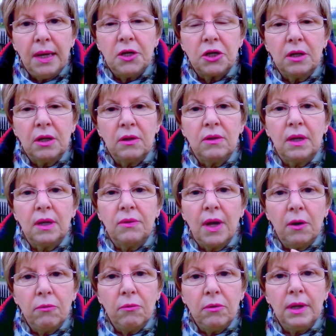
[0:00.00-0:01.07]
patient
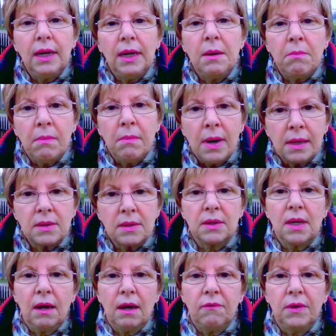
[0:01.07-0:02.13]
that they really
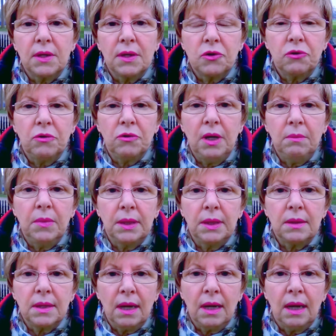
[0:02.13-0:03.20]
must have this
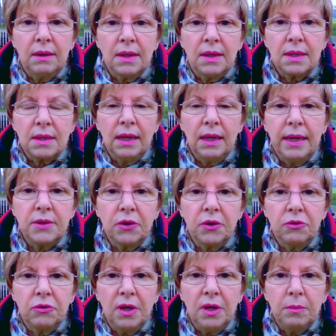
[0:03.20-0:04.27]
treatment done, this
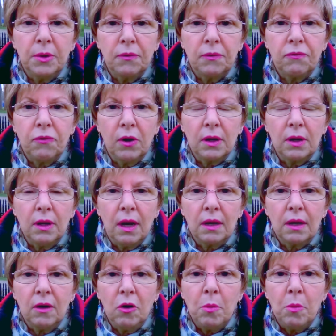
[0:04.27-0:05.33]
laser treatment for
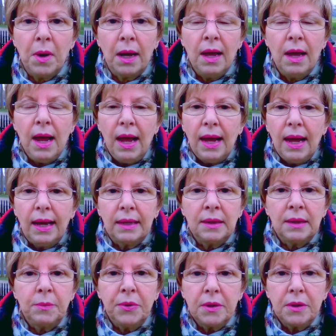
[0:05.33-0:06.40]
glaucoma.
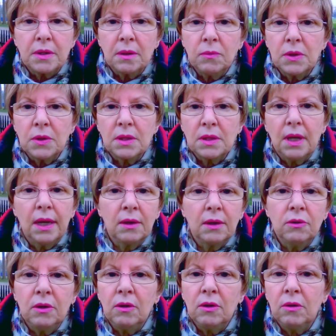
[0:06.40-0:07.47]
And the person was
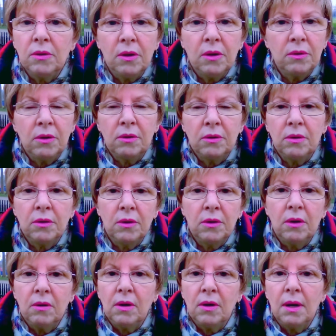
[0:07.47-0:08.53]
saying, no, I'm
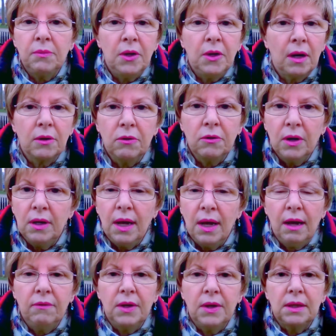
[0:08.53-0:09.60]
not going
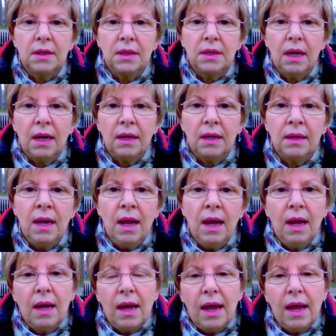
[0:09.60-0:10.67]
to have it done.
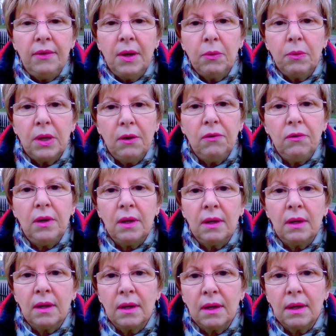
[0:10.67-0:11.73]
And they were
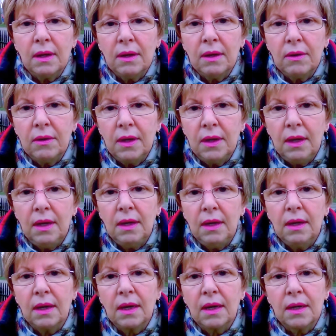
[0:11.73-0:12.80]
giving
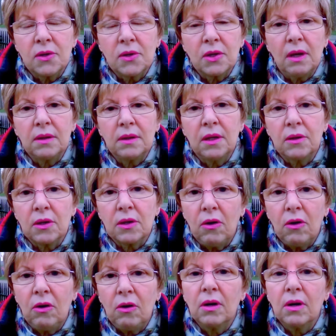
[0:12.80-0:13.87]
the consultant
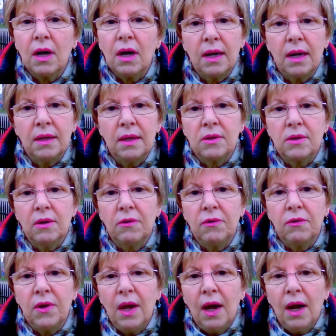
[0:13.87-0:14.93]
all kinds of